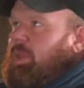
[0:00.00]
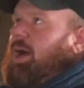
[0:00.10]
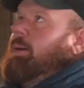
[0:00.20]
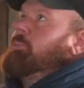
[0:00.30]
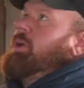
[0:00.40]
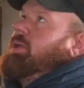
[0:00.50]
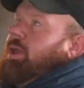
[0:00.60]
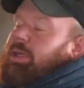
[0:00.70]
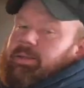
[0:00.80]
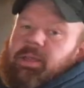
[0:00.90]

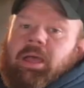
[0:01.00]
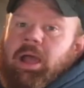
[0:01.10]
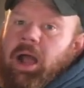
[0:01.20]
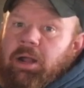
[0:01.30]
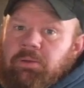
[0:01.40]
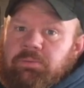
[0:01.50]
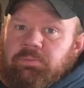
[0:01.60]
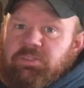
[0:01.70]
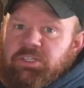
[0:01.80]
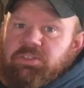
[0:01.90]
And our
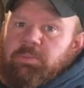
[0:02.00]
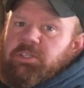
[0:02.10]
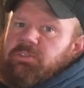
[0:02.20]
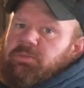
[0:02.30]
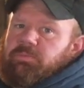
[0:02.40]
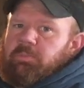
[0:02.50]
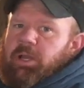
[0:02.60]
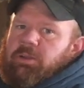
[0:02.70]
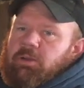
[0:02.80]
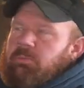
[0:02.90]
system is
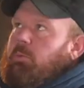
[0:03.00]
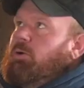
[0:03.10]
by no